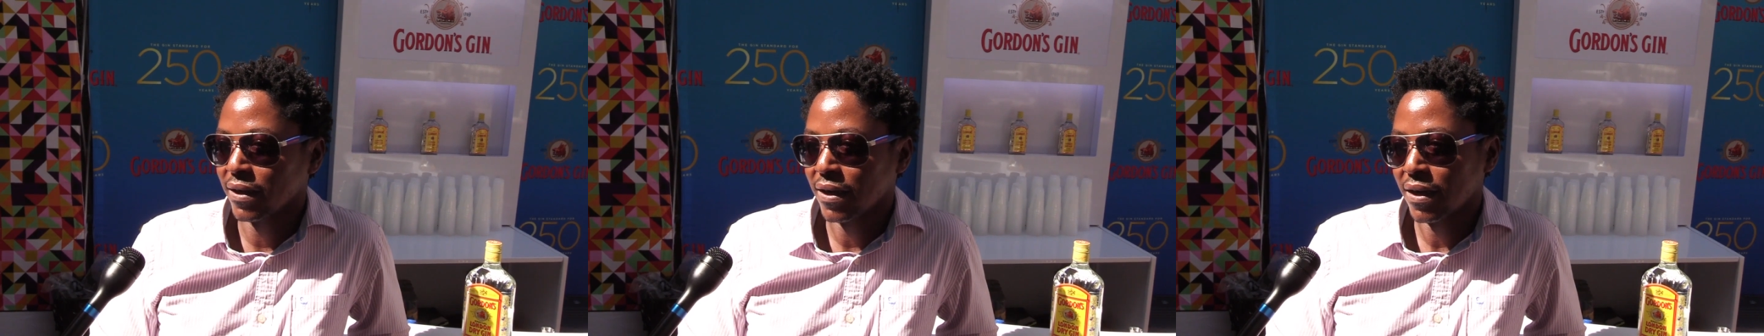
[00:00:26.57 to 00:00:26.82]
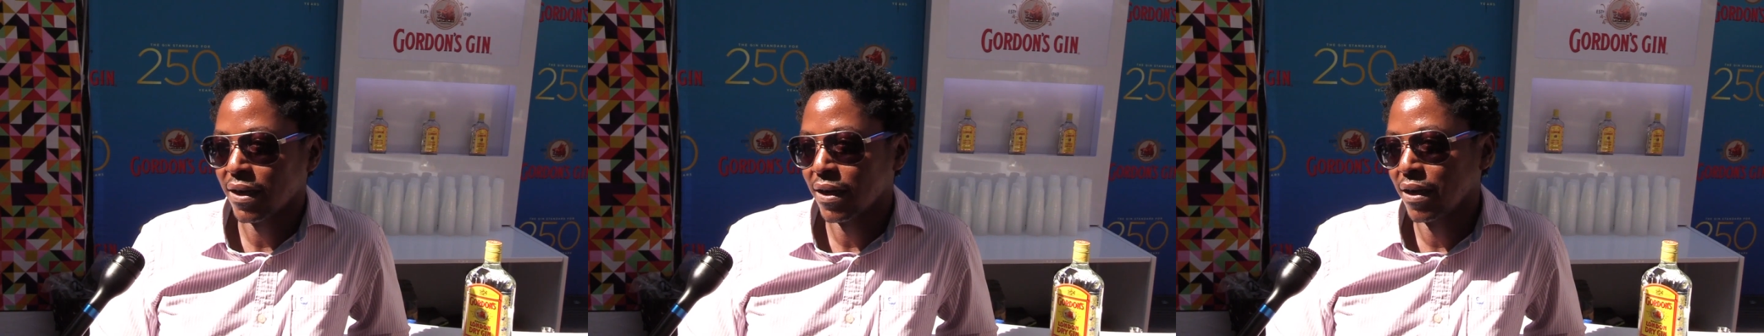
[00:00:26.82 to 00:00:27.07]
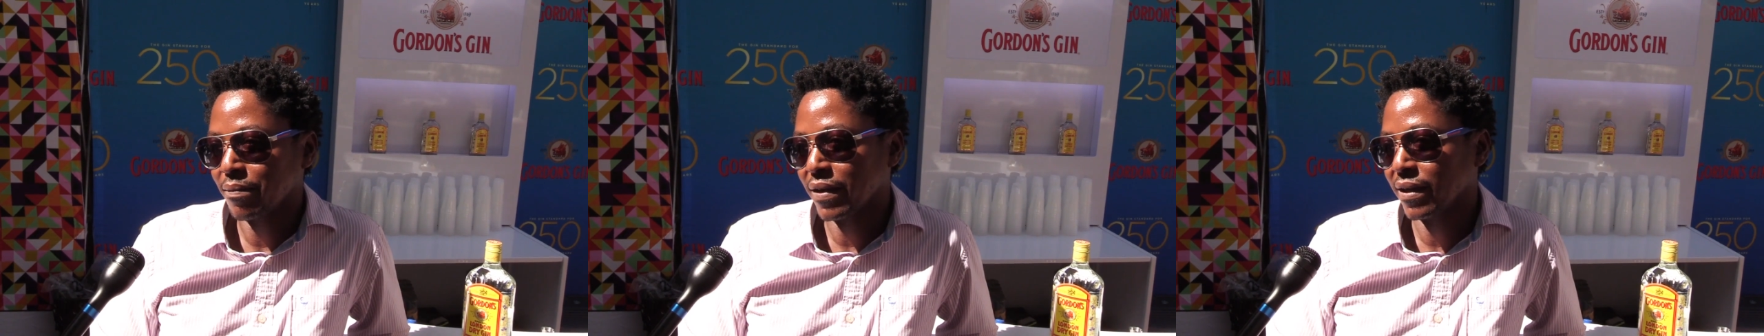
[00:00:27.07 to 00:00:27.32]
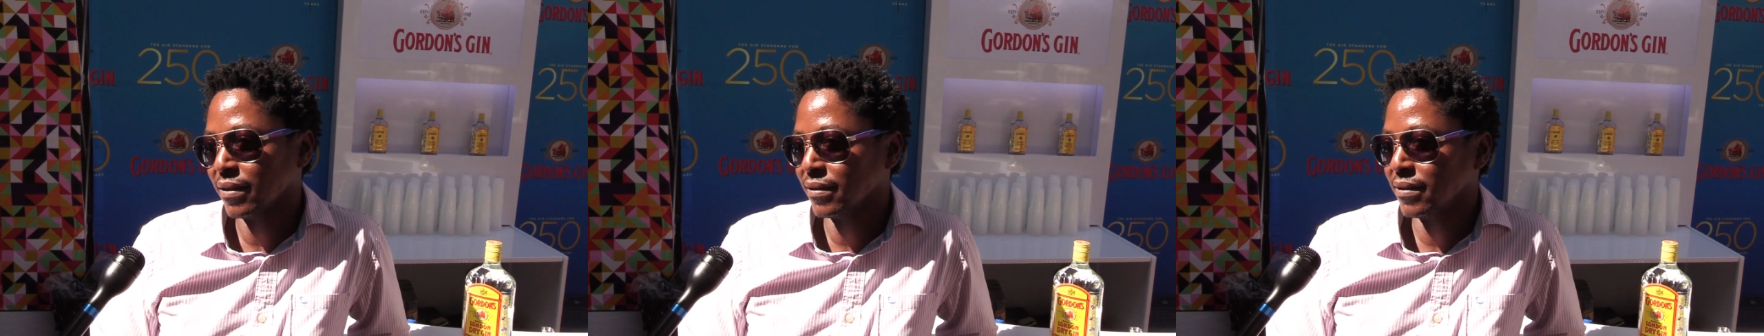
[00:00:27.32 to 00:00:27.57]
I
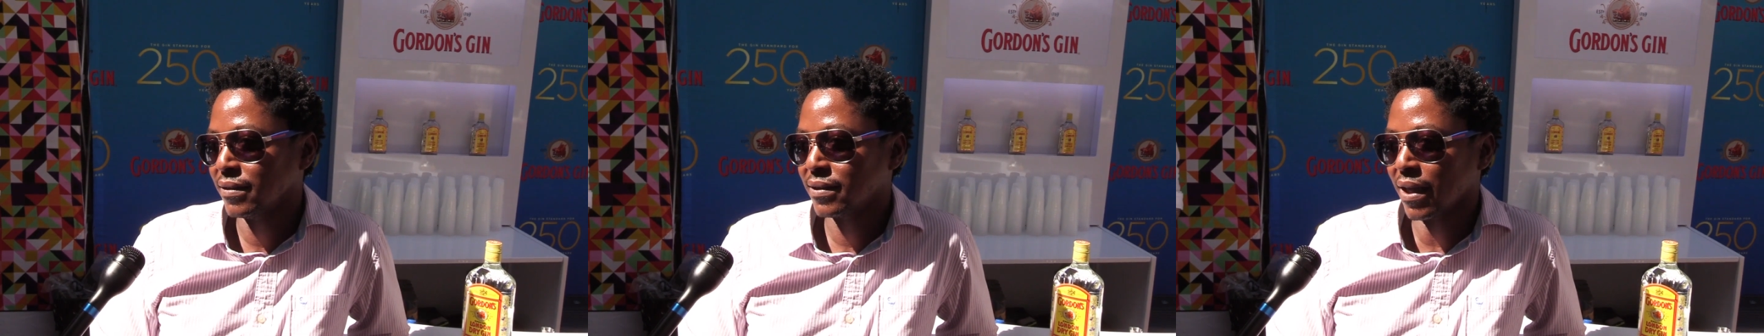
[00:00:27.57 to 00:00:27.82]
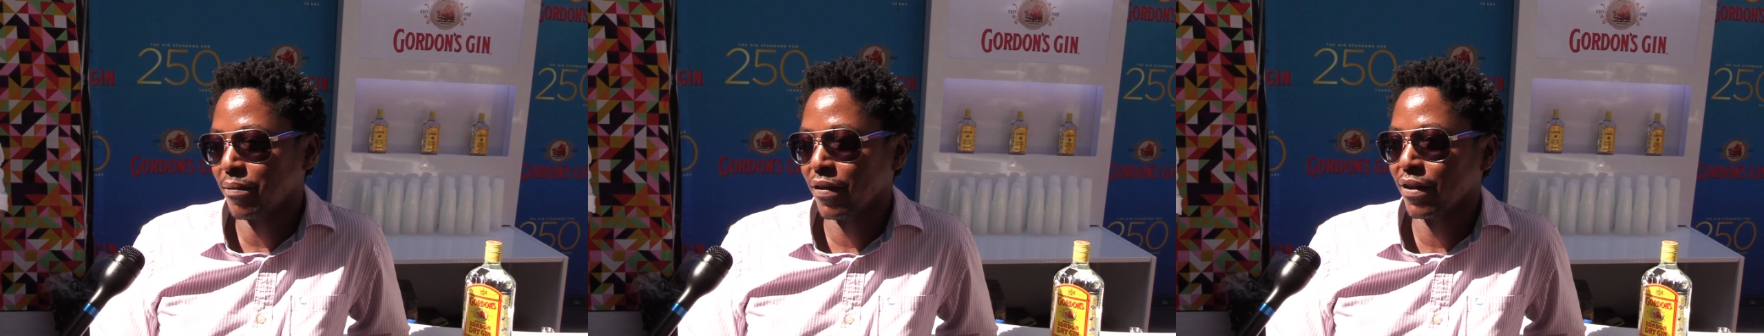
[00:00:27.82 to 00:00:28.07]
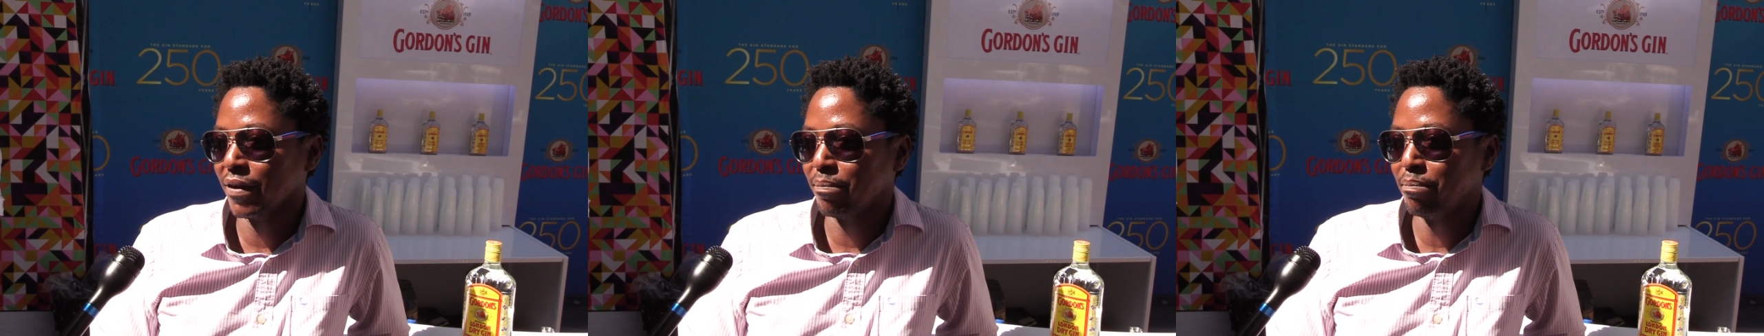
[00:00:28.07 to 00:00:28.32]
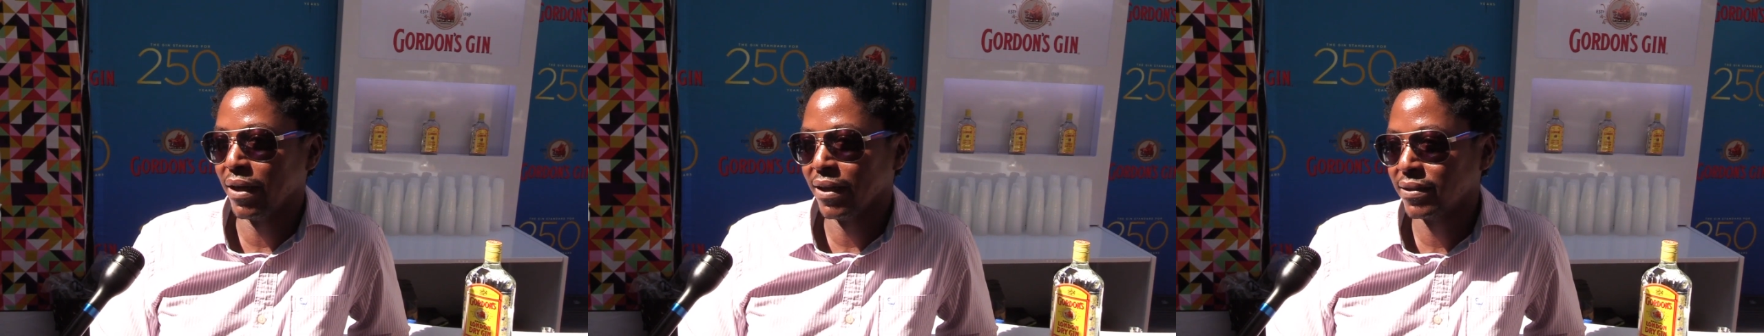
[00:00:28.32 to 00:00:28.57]
mean, some of the
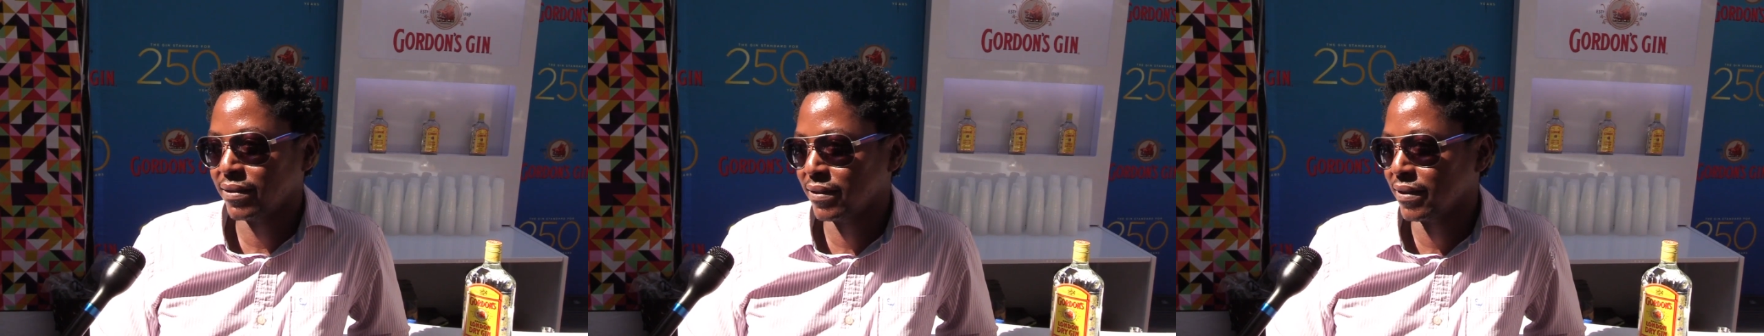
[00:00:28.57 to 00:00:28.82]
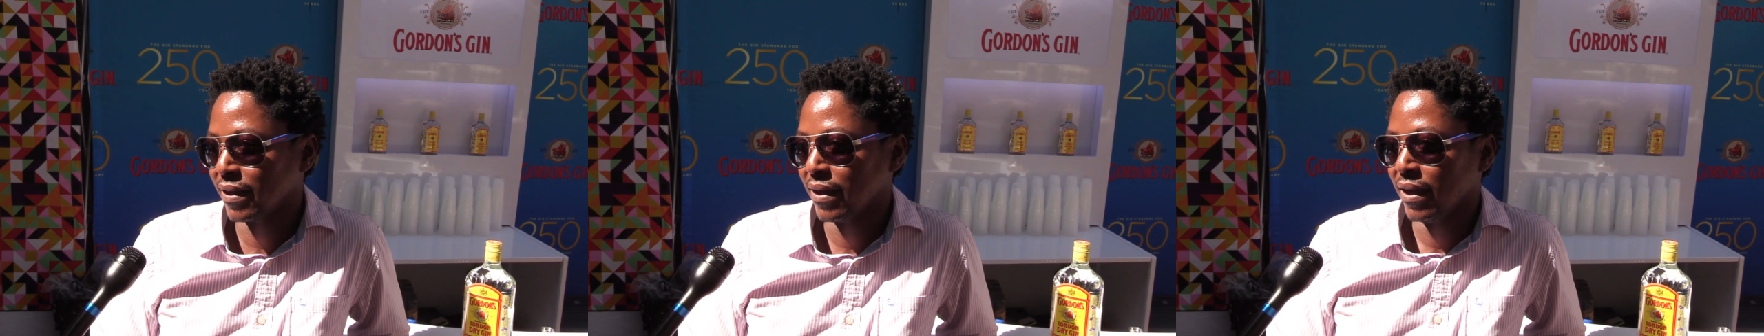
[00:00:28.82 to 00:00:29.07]
best